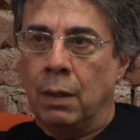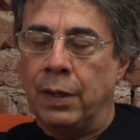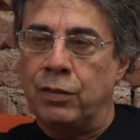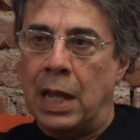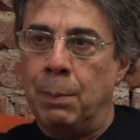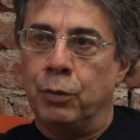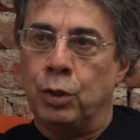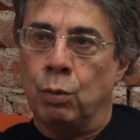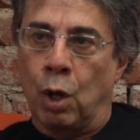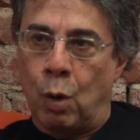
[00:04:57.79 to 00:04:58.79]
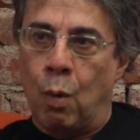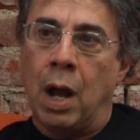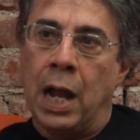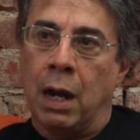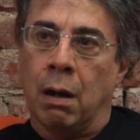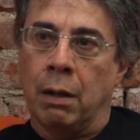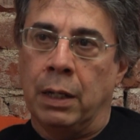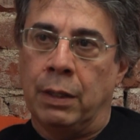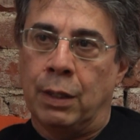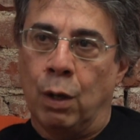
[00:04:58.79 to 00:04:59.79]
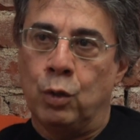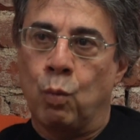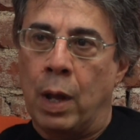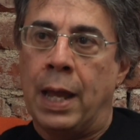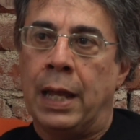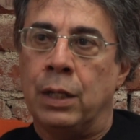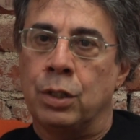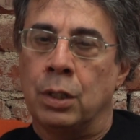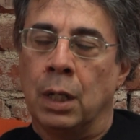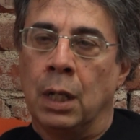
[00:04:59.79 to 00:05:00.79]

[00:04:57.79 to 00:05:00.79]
that he's able to acquire in those ways